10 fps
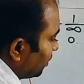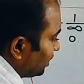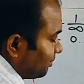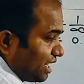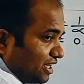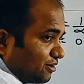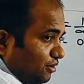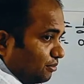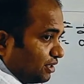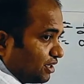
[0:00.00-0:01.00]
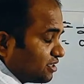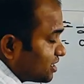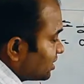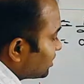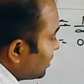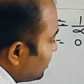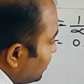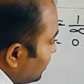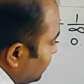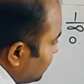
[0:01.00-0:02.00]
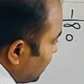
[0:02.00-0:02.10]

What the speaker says: other mechanism will be there inside the eye, this